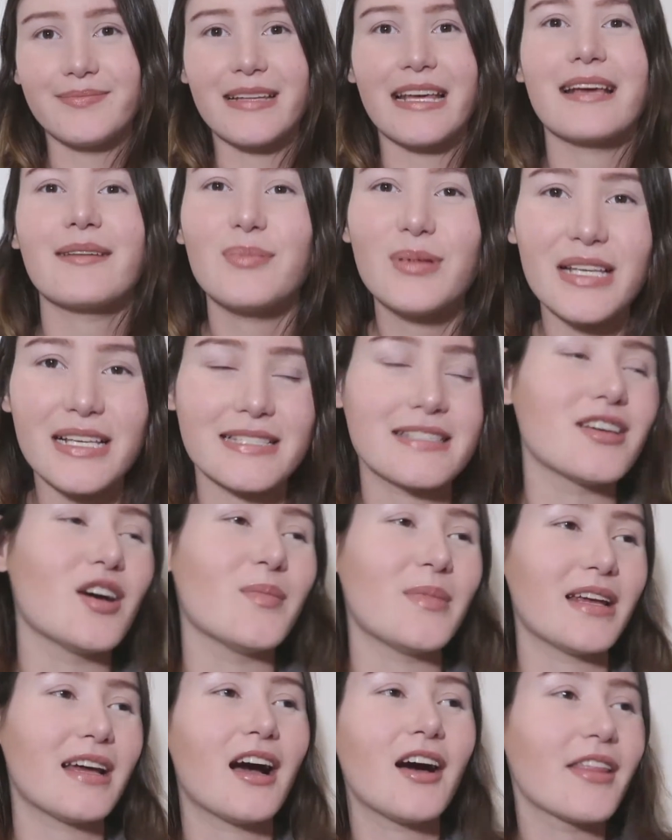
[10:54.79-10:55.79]
Like, please
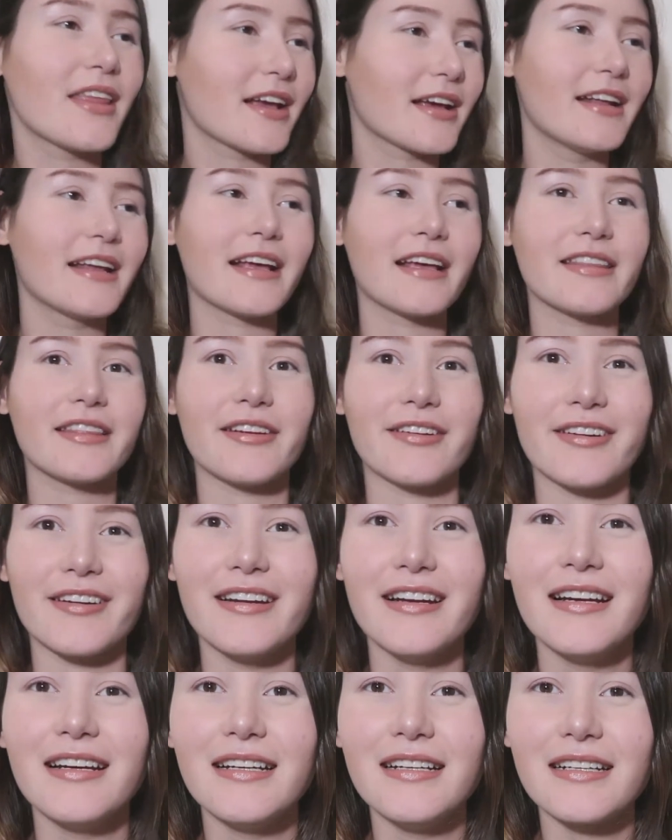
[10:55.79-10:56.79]
tell me how they're gonna get
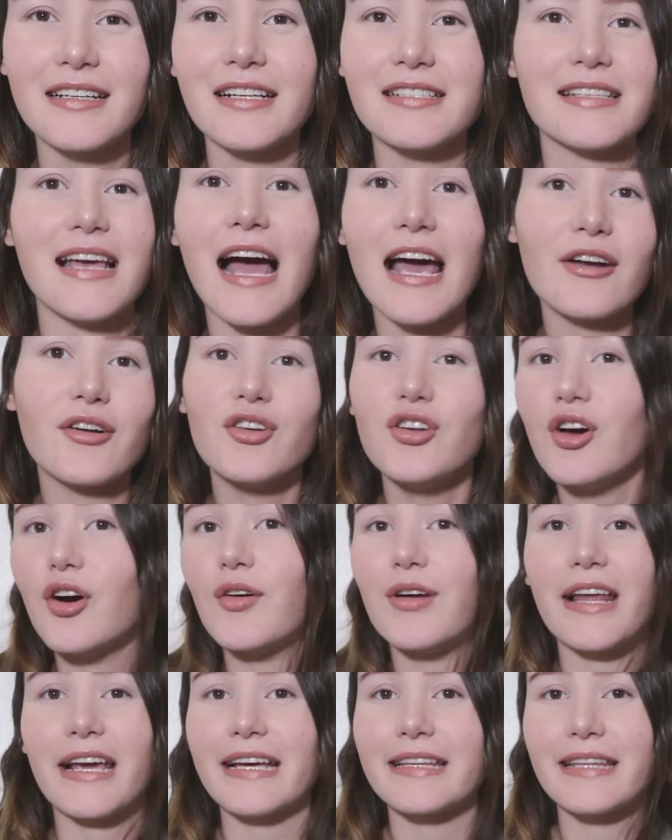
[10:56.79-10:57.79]
there, because I don't
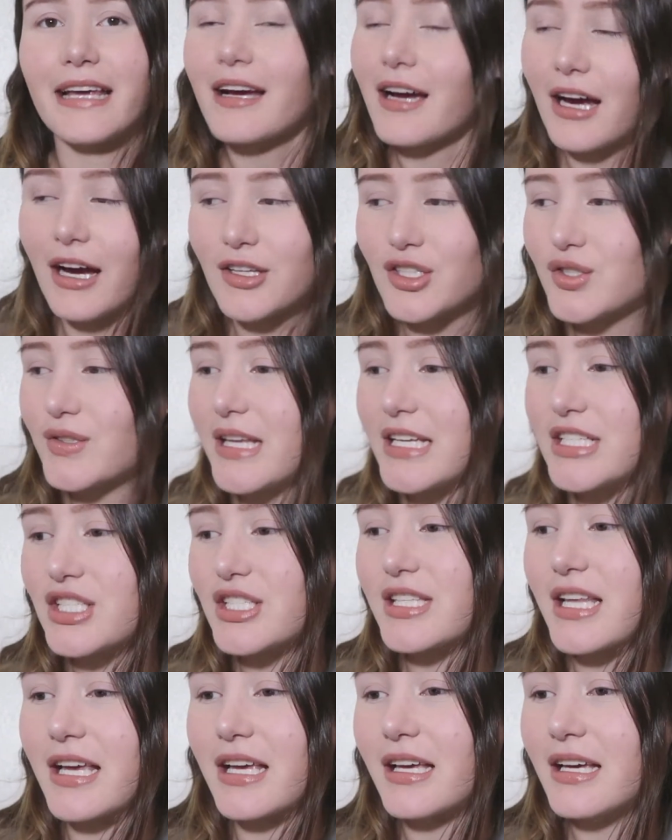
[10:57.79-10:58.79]
know. Like, do they
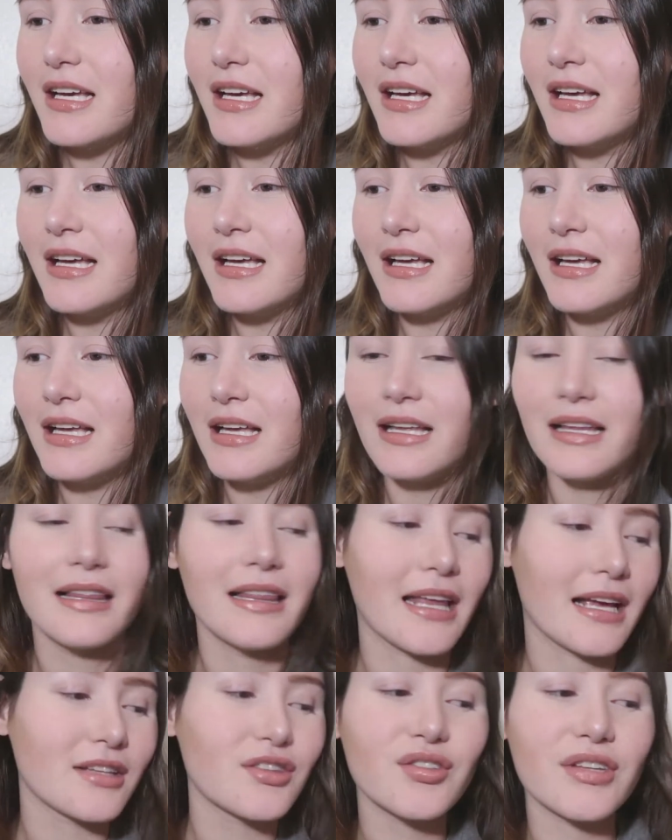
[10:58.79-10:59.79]
just like
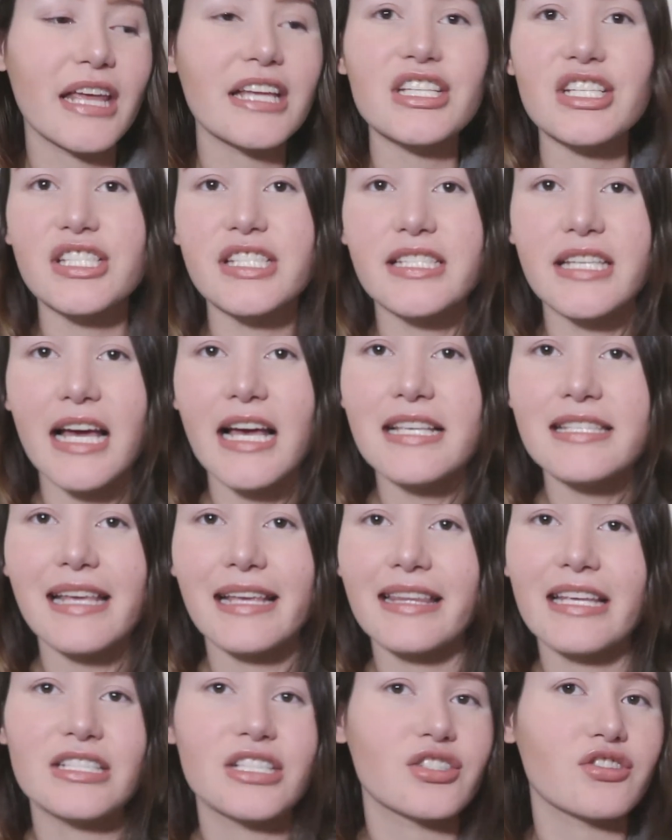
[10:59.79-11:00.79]
Like, do they just guess?
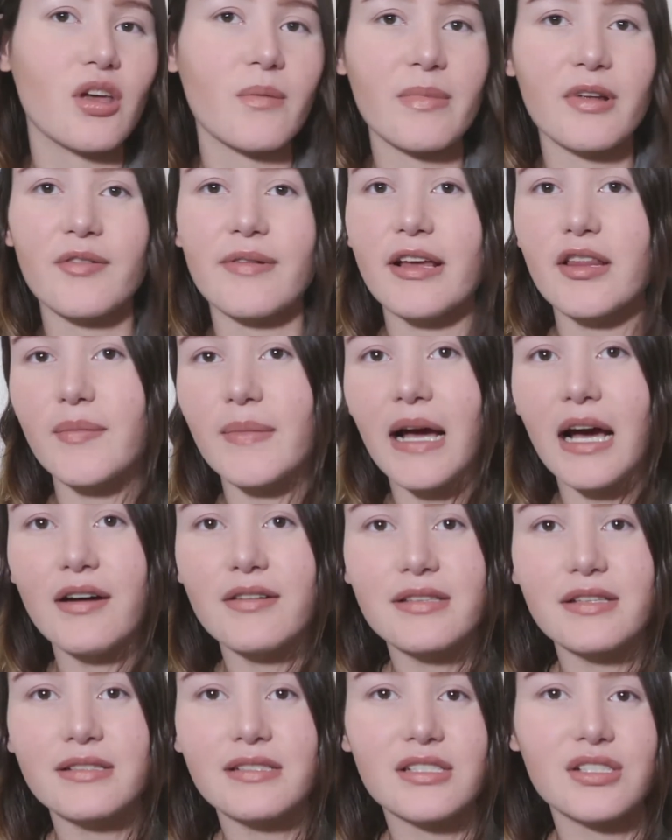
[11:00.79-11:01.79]
Like, they just stop at a random
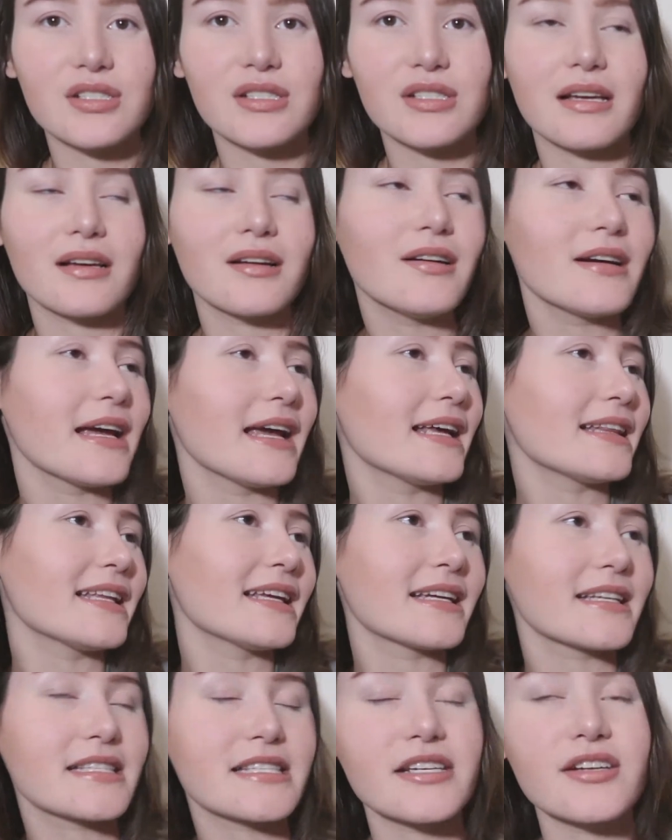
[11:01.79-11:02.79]
house and like, okay, I
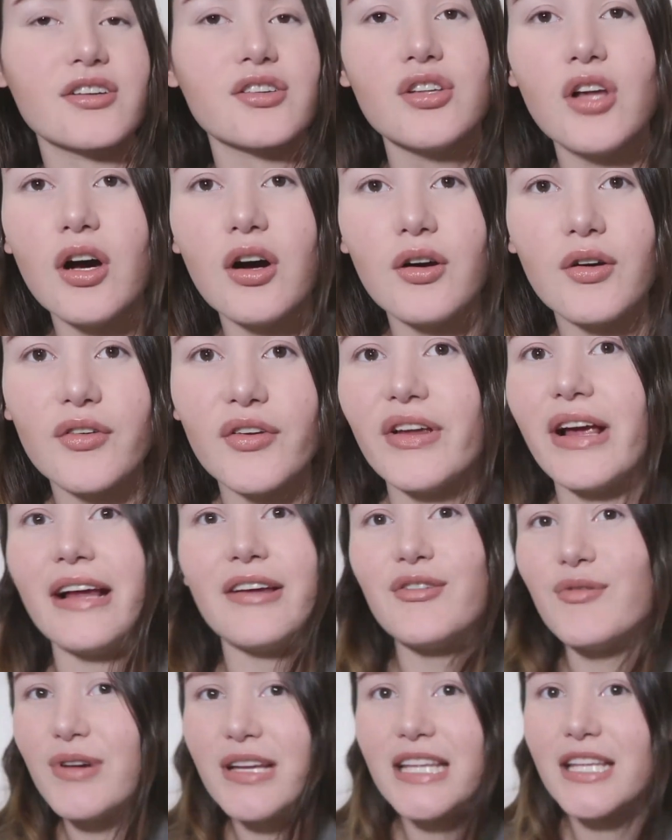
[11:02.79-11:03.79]
think it's here. No, you,
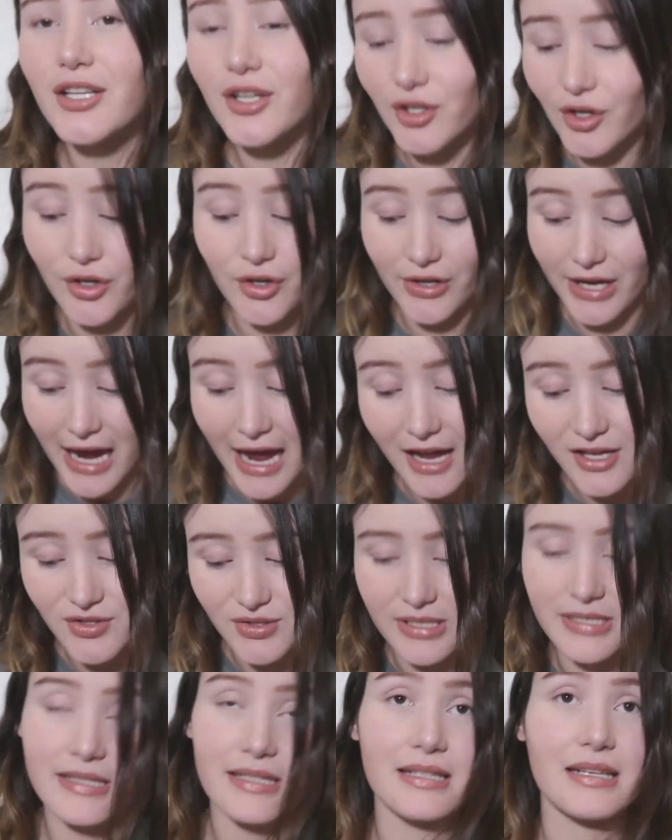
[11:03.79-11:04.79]
we need to know your
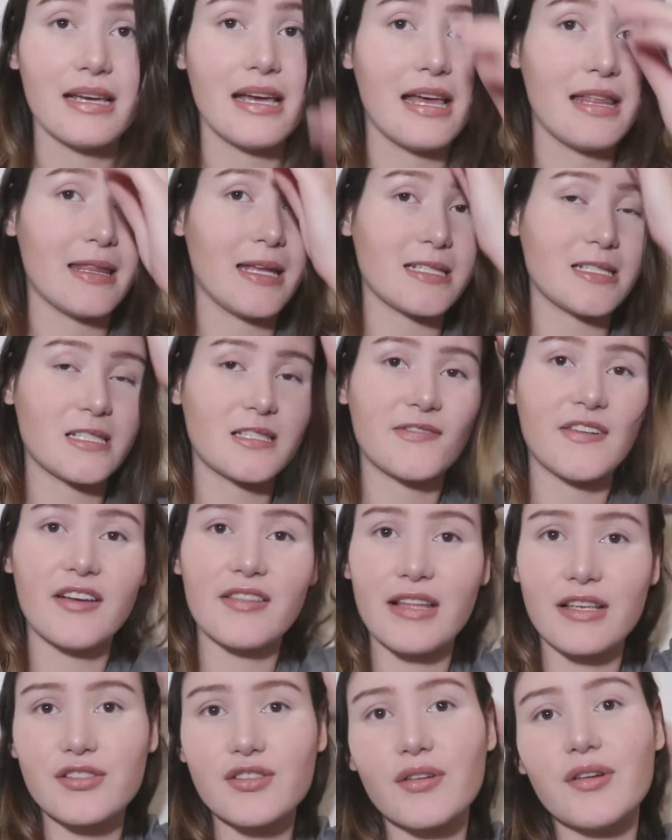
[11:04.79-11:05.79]
address. And I just
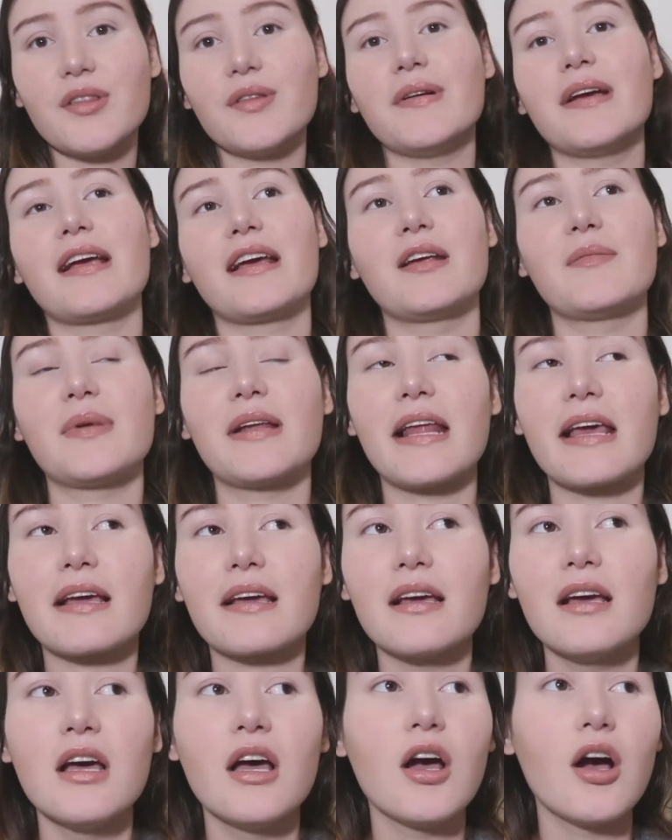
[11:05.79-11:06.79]
found that so annoying. I'd be
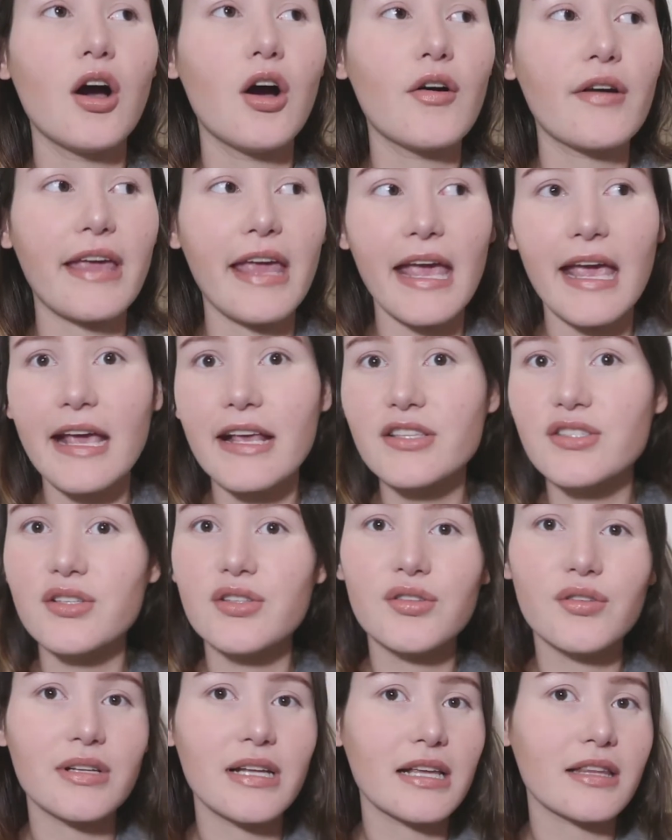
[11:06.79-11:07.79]
like, okay, do
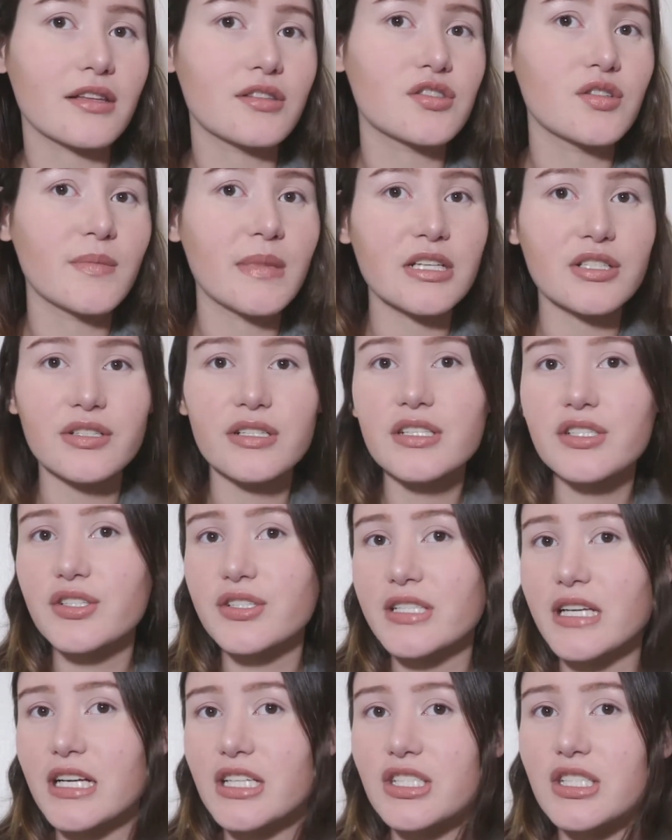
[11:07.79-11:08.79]
you know, like, the two major
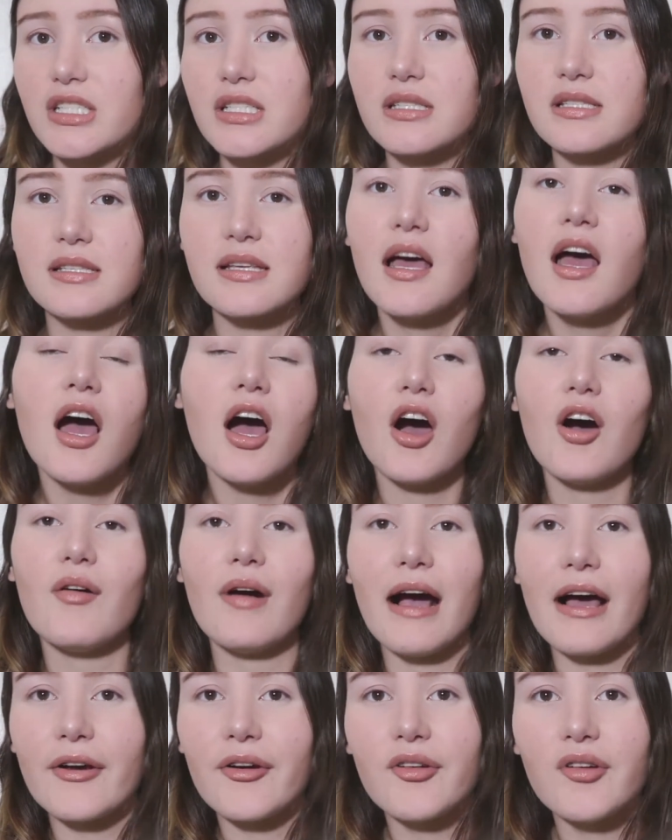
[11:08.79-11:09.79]
intersections? Oh,
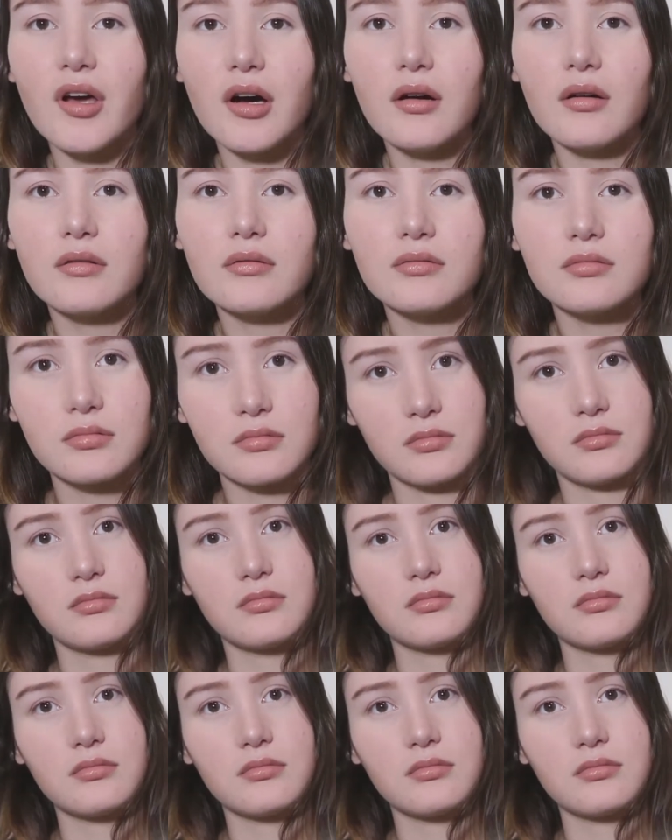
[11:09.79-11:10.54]
I don't know.